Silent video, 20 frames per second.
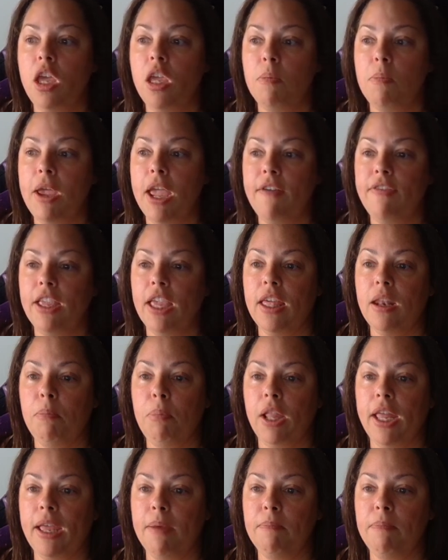You may have to get a
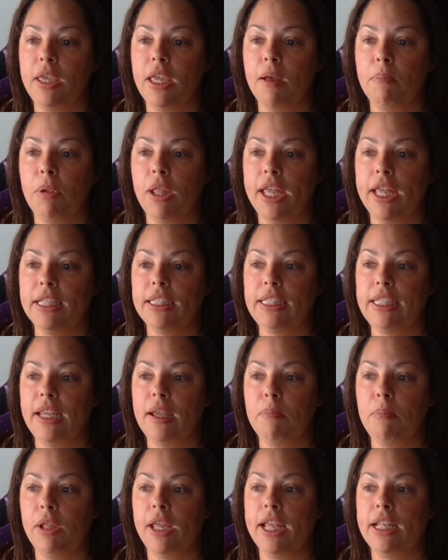plan B, a plan
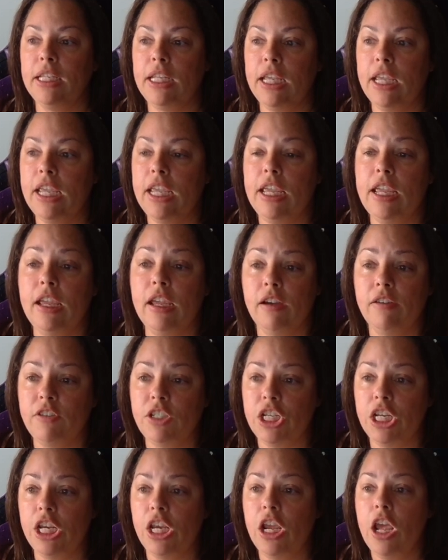C, a plan D, E,
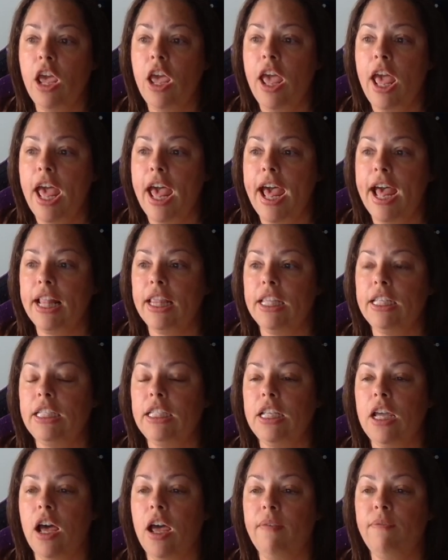F, G at
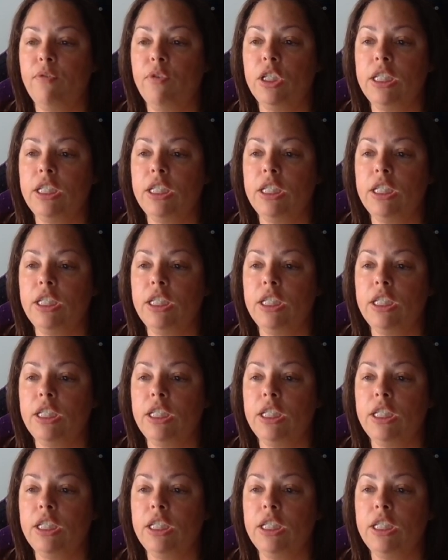this time.